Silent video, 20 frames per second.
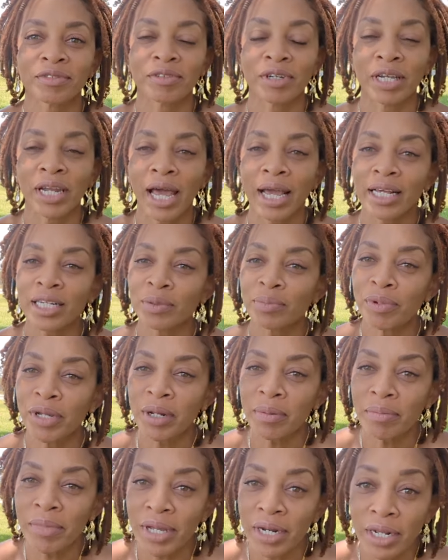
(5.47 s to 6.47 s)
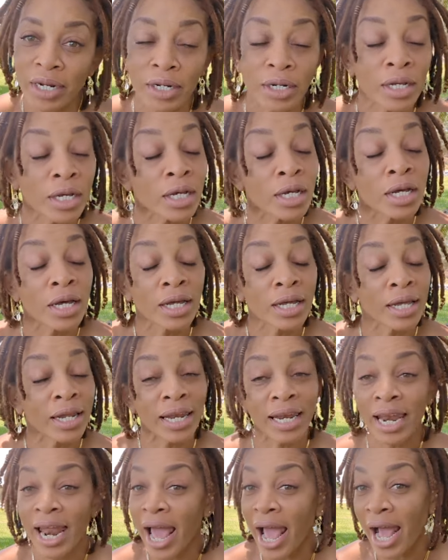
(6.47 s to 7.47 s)
Feel like it's been a minute.
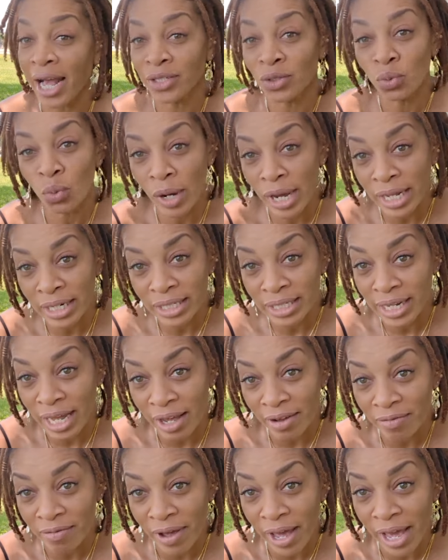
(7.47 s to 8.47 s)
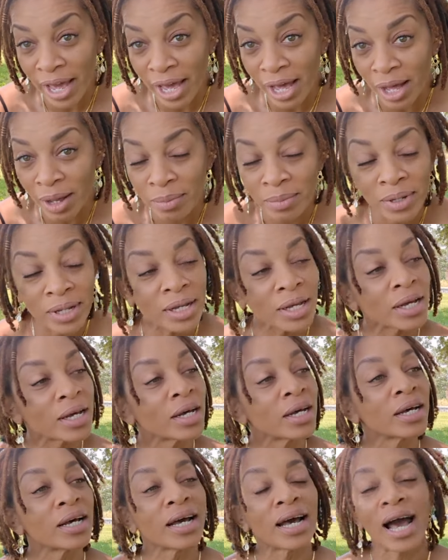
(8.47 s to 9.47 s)
Last Wednesday, fam,
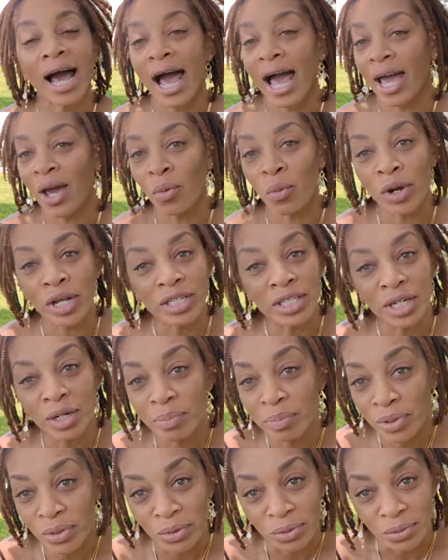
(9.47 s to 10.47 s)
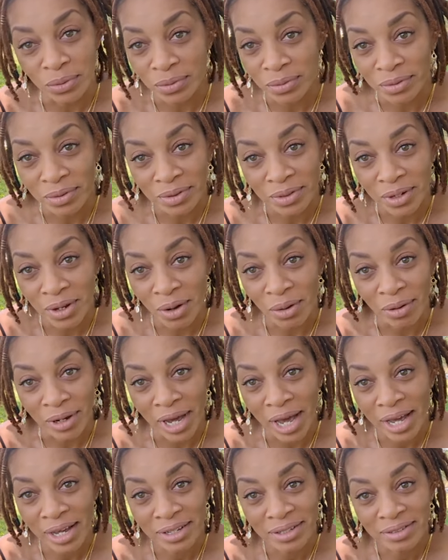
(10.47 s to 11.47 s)
I had went to the pool,
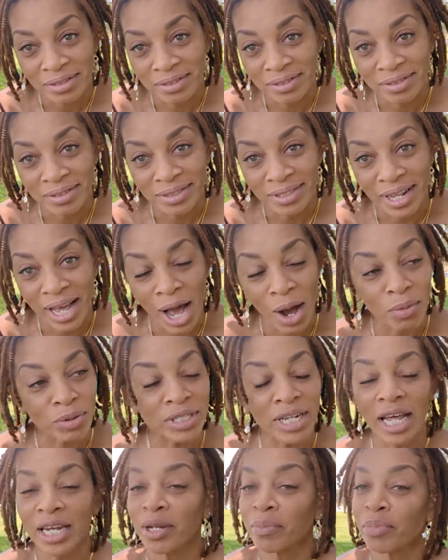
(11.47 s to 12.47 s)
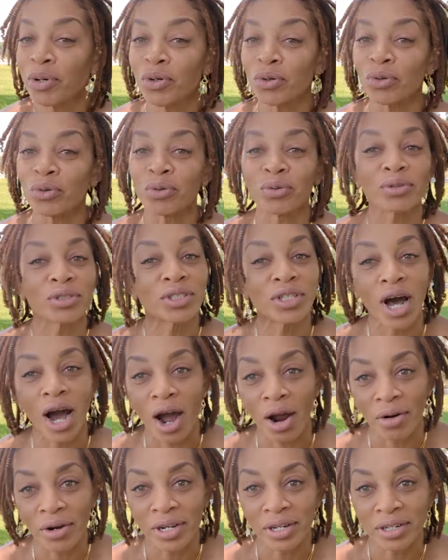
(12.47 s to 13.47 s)
okay? I was at the pool, sorry.